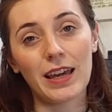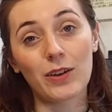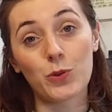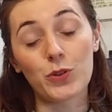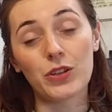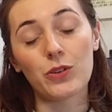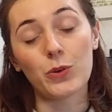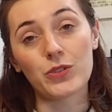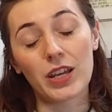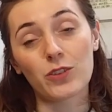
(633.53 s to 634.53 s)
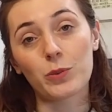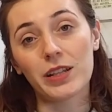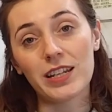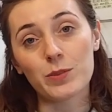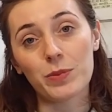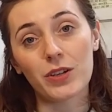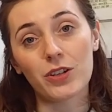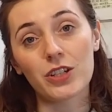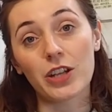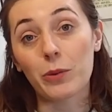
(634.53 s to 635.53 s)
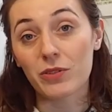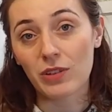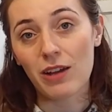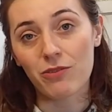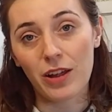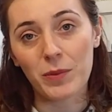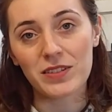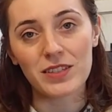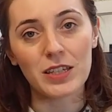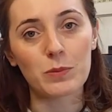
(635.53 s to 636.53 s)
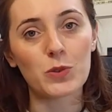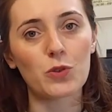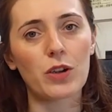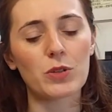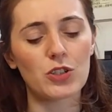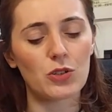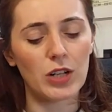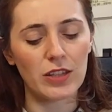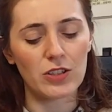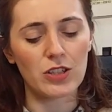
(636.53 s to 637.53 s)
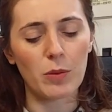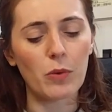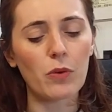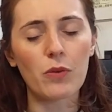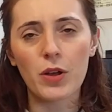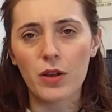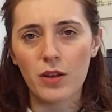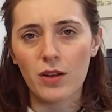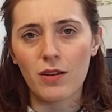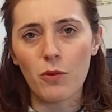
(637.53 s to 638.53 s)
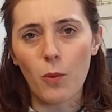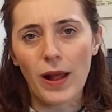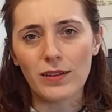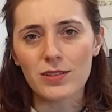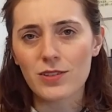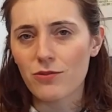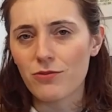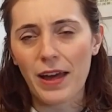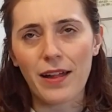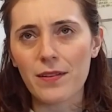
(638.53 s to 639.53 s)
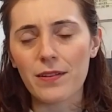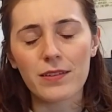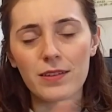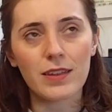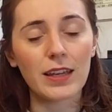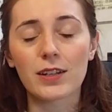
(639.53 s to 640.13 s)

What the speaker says: a corset or stays from a later period, I would flat fell my seams, or I would do like the double welt fell thing.